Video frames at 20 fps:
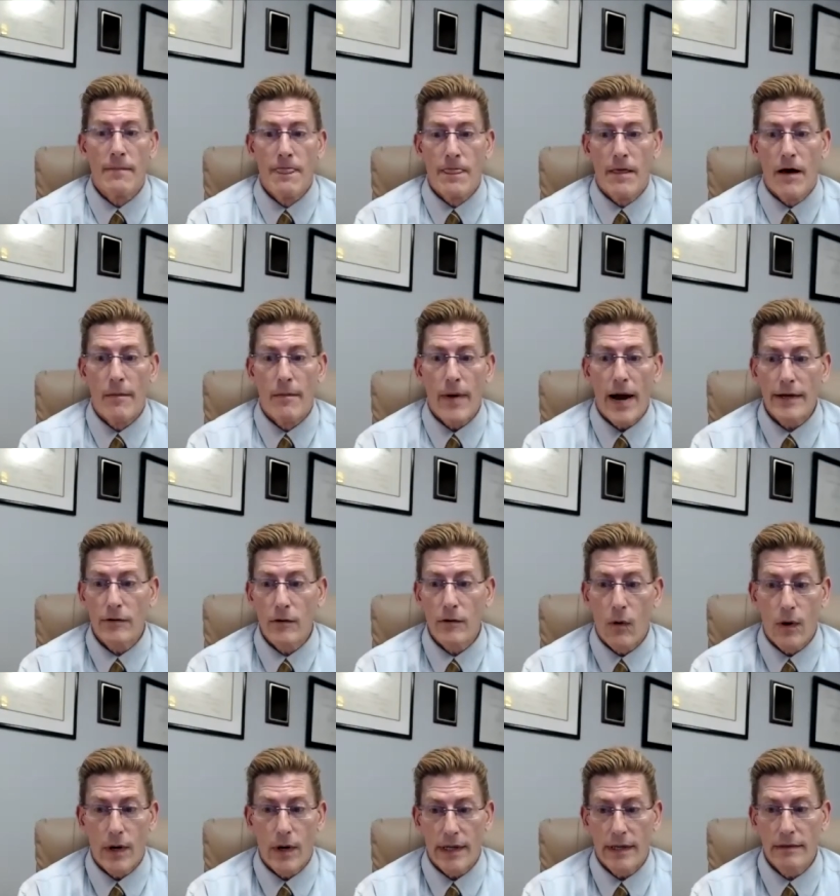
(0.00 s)
a
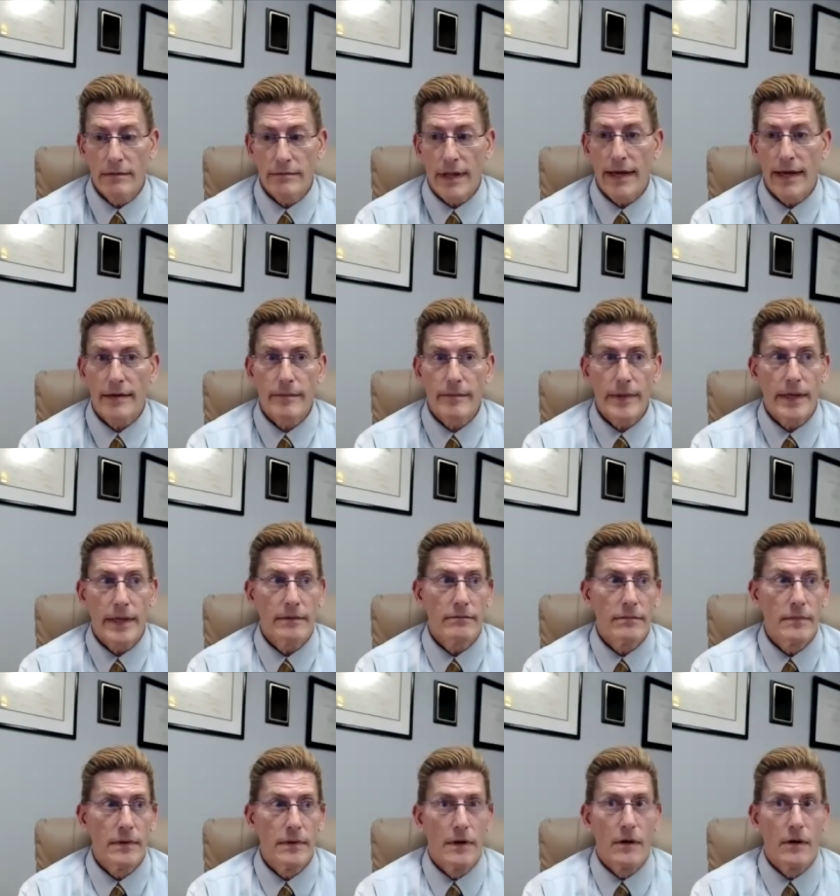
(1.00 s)
minority like me,
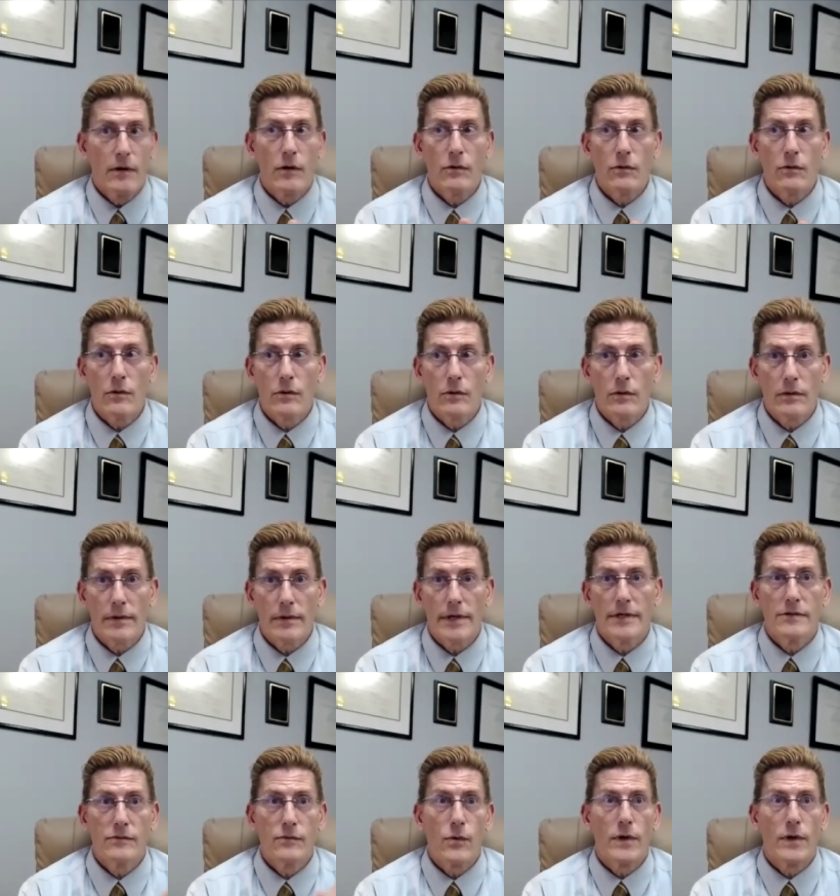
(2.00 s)
who
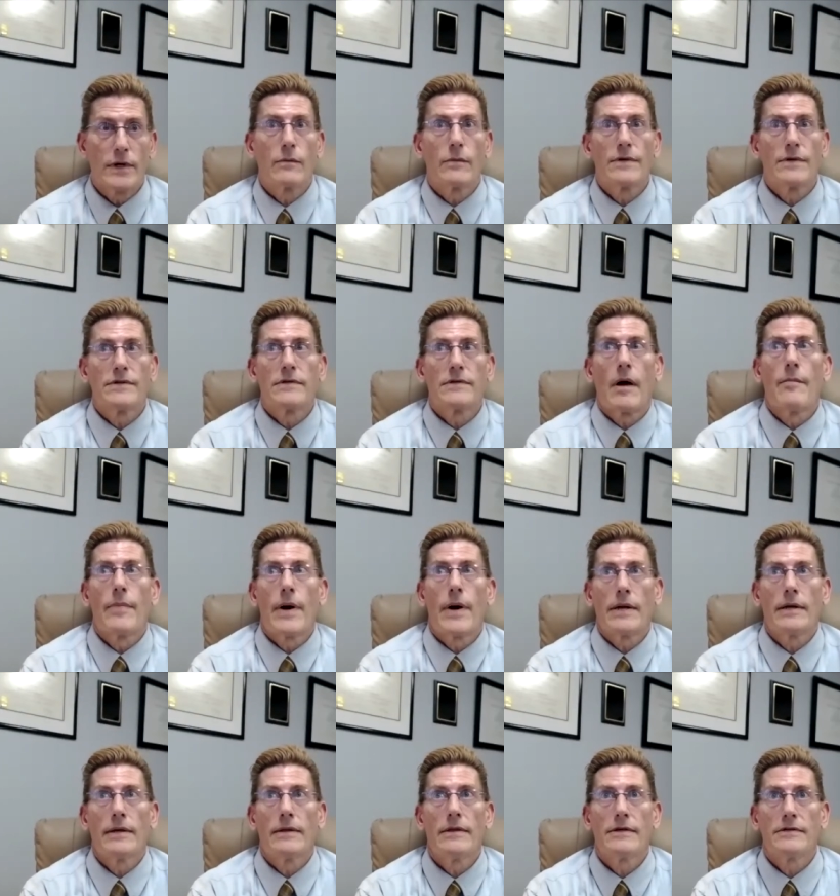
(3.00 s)
is working with
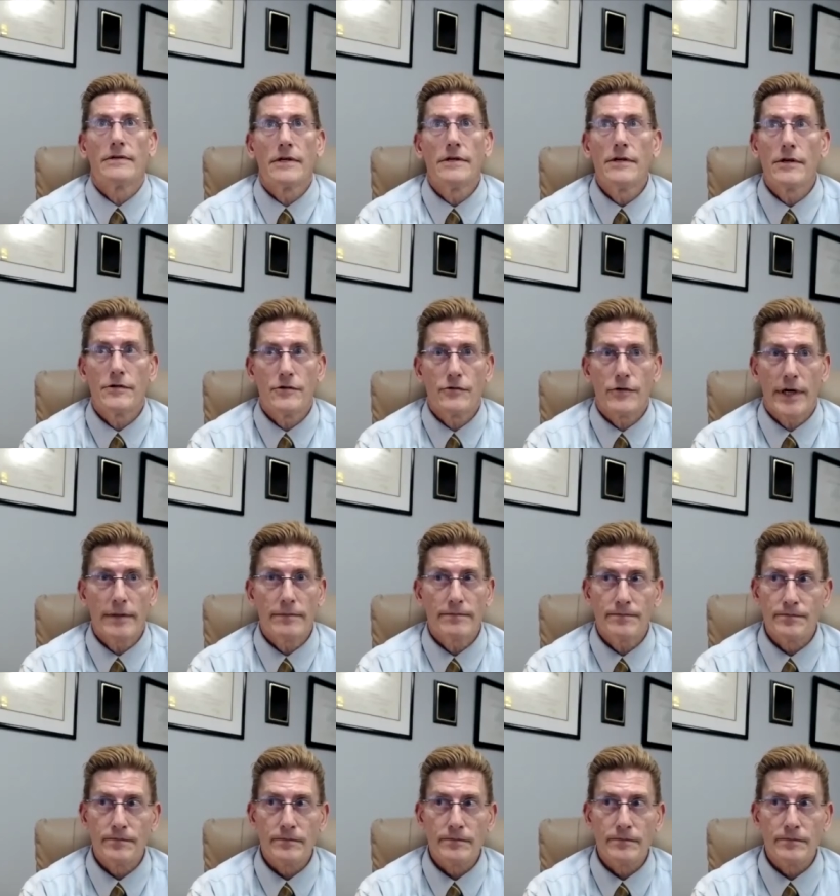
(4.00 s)
somebody in this industry